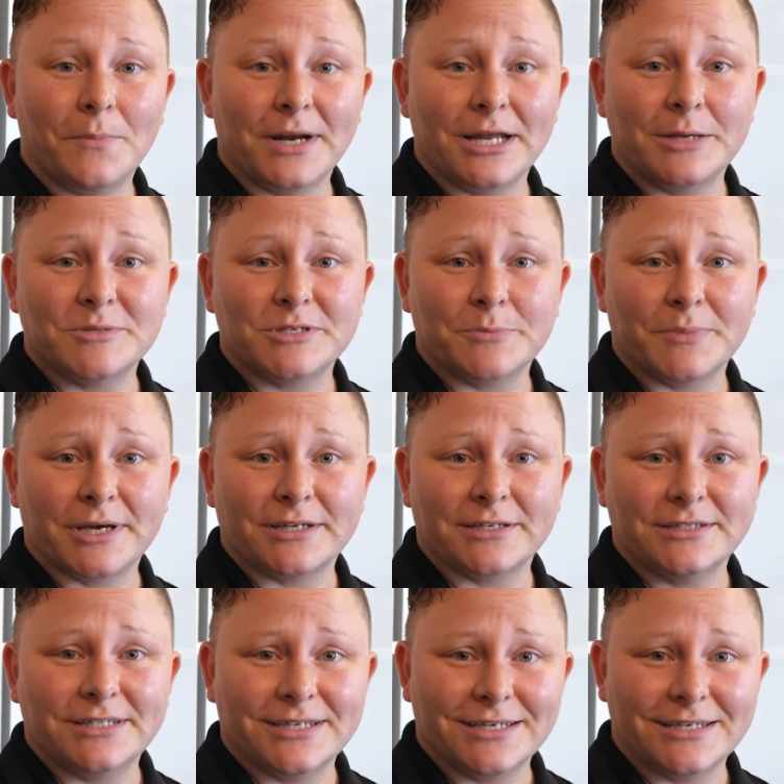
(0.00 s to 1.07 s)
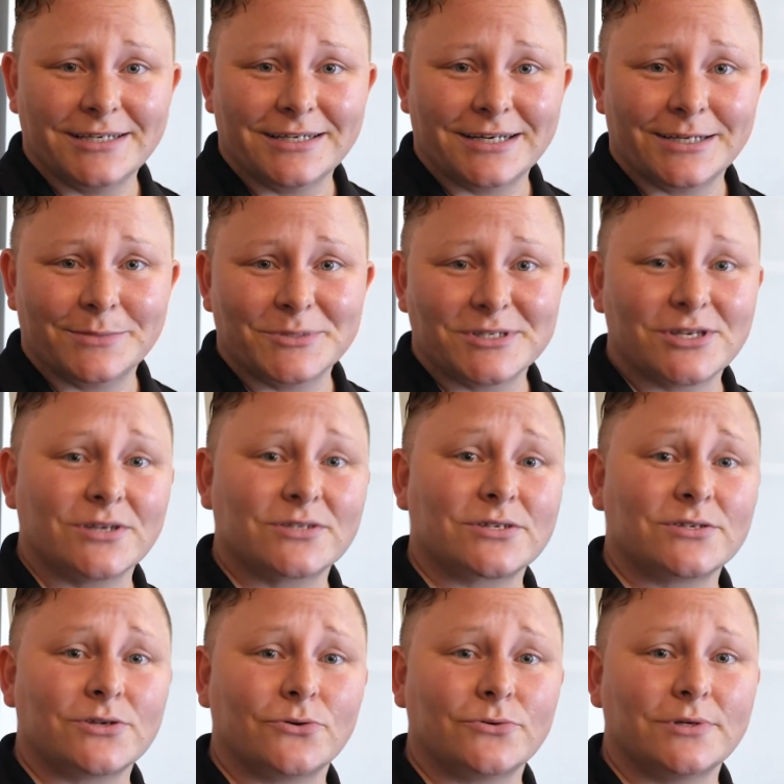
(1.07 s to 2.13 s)
My name is Amanda Day and I am a sales
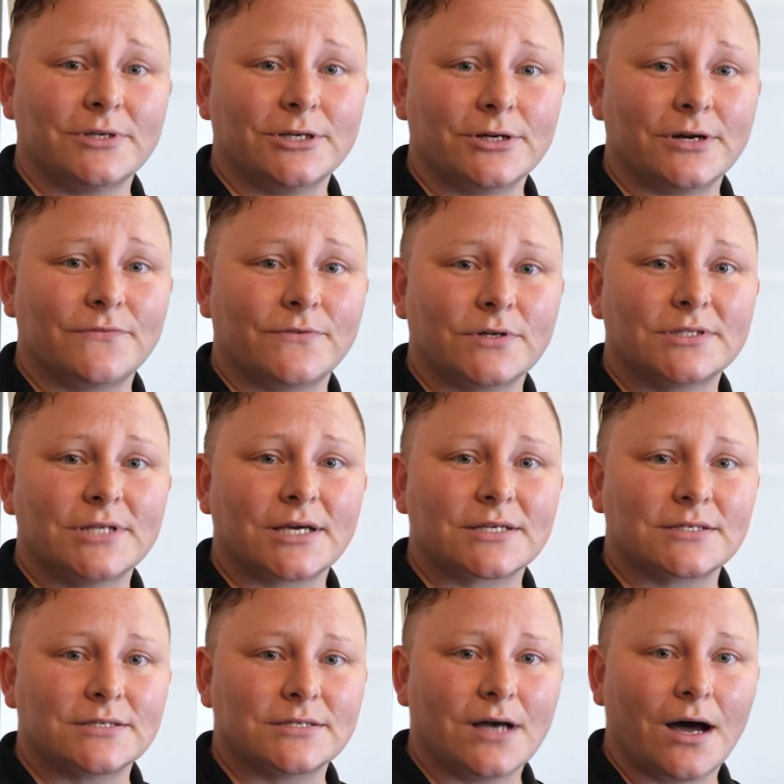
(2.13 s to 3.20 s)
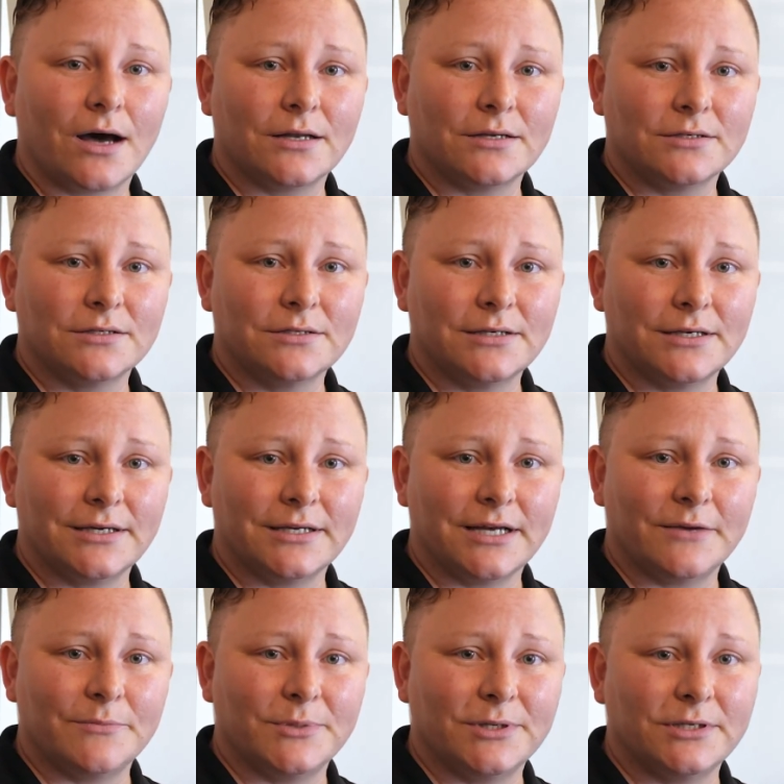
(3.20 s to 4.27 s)
consultant here at First Texas Honda, and
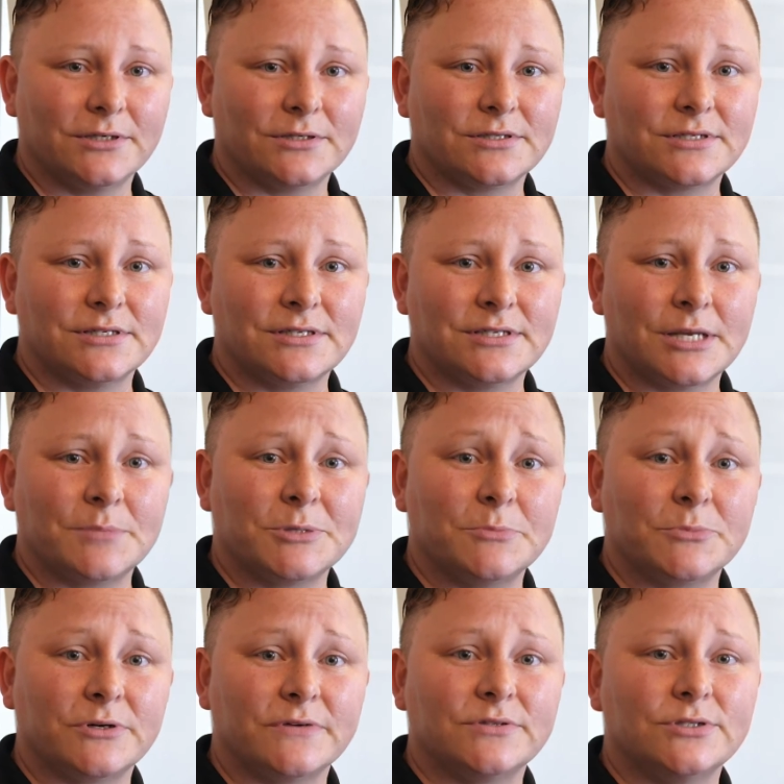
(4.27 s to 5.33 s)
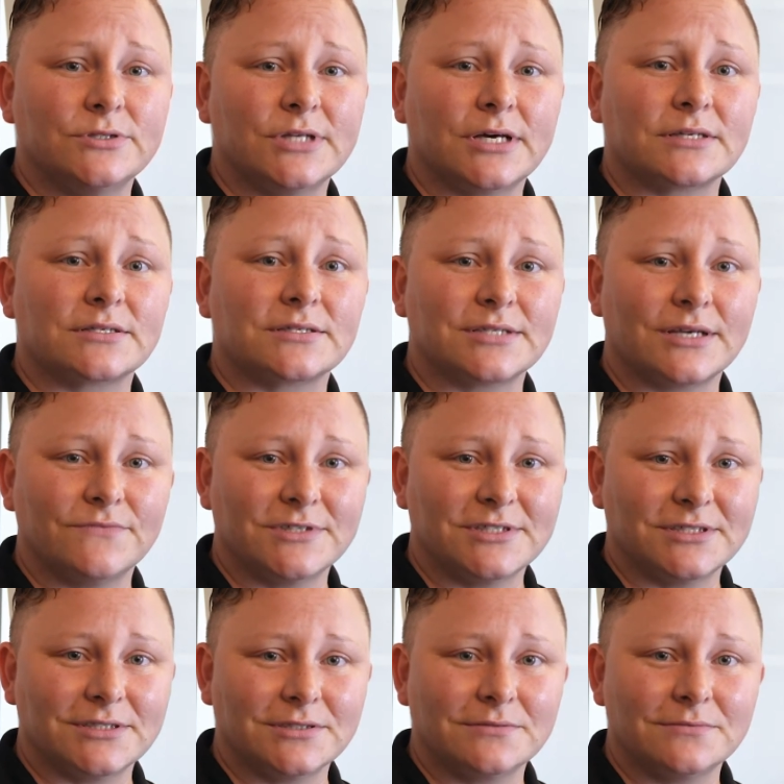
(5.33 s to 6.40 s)
I've been here since September of two thousand
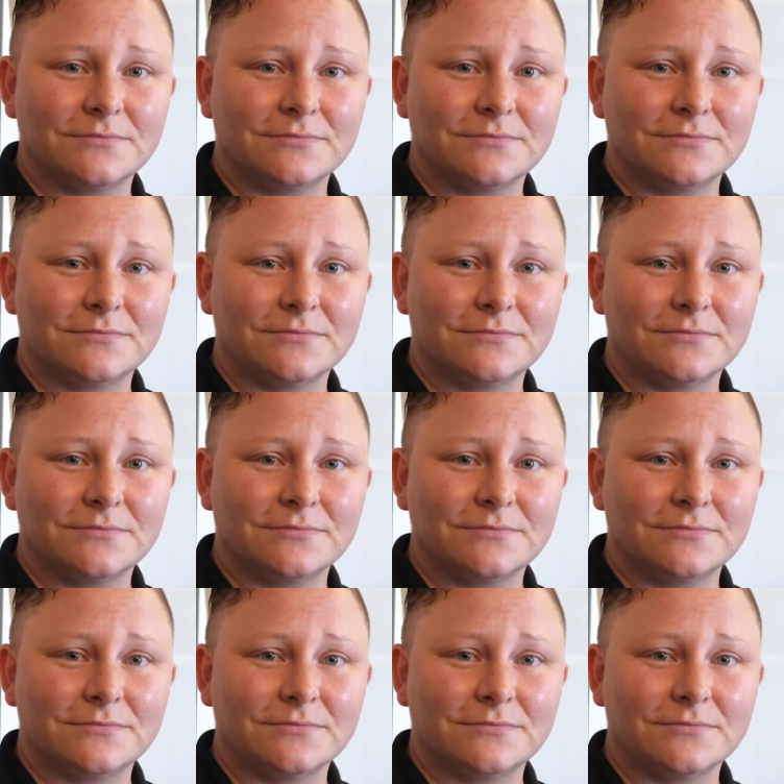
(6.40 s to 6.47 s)
seventeen.